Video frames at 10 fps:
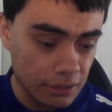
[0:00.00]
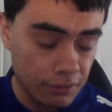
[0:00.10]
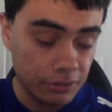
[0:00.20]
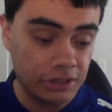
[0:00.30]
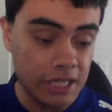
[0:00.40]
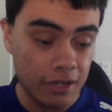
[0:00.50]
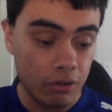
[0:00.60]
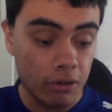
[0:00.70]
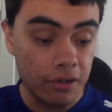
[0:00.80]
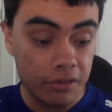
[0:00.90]
So we've got Jack
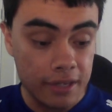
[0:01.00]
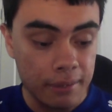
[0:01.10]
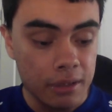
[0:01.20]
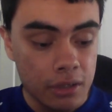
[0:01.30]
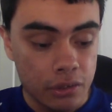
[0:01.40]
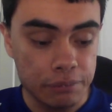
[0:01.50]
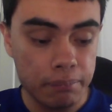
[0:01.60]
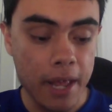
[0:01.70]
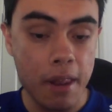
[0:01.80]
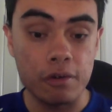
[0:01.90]
Cogger there, who's
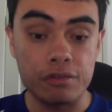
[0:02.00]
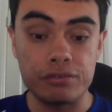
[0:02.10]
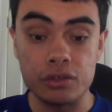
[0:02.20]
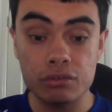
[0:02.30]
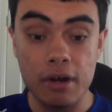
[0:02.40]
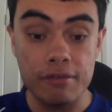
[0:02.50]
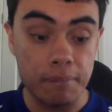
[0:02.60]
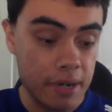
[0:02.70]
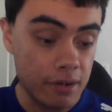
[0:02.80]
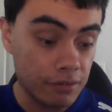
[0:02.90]
played at a first grade
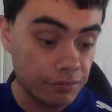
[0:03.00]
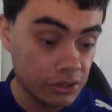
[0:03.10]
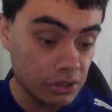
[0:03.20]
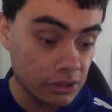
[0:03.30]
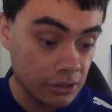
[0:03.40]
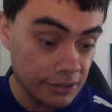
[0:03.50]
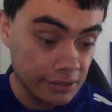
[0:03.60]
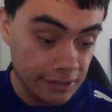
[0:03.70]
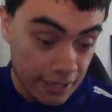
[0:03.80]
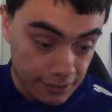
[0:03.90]
for Penrith this,
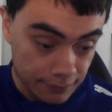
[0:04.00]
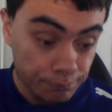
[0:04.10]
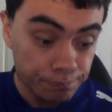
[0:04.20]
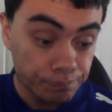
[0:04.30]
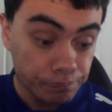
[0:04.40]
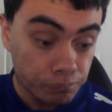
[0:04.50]
this season.